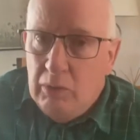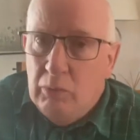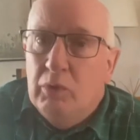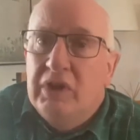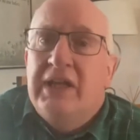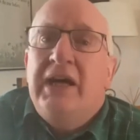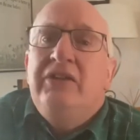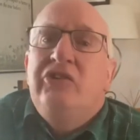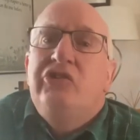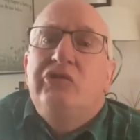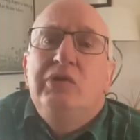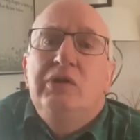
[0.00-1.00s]
Well,
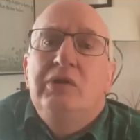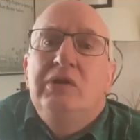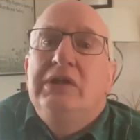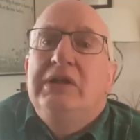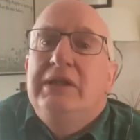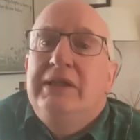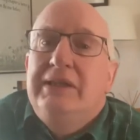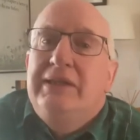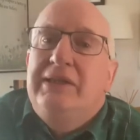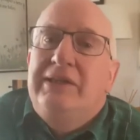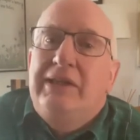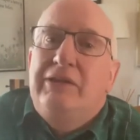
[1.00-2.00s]
that's
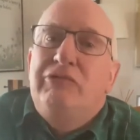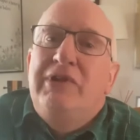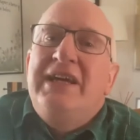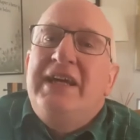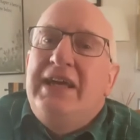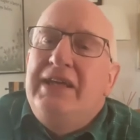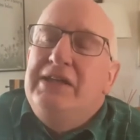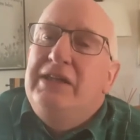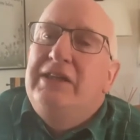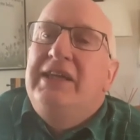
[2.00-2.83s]
really